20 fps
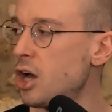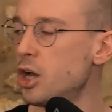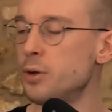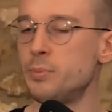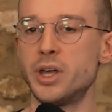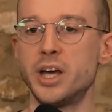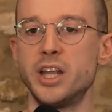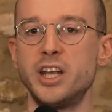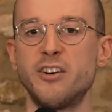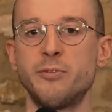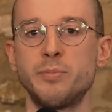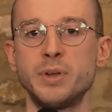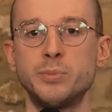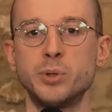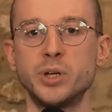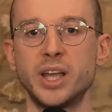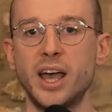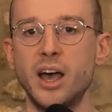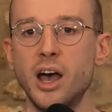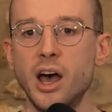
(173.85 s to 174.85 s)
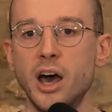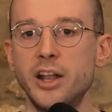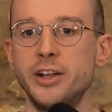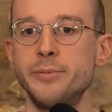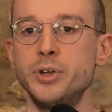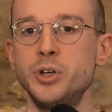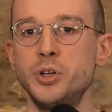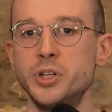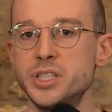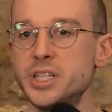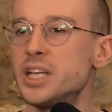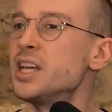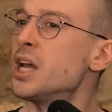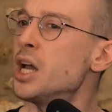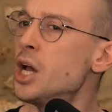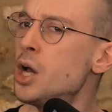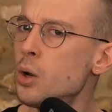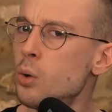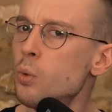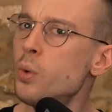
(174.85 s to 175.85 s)
hope that enough people get herd
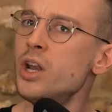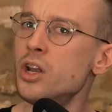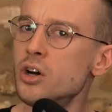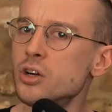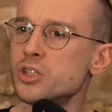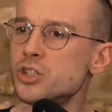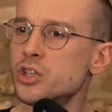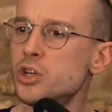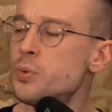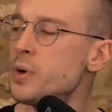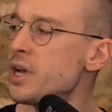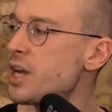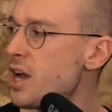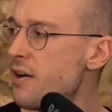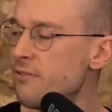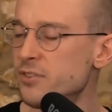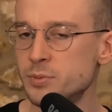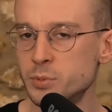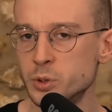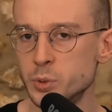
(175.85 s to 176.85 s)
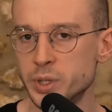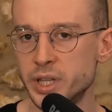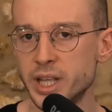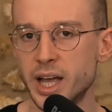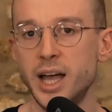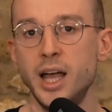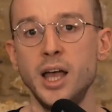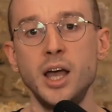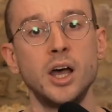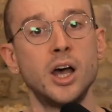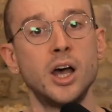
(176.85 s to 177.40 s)
immunity. We're not sure we're comfortable with that.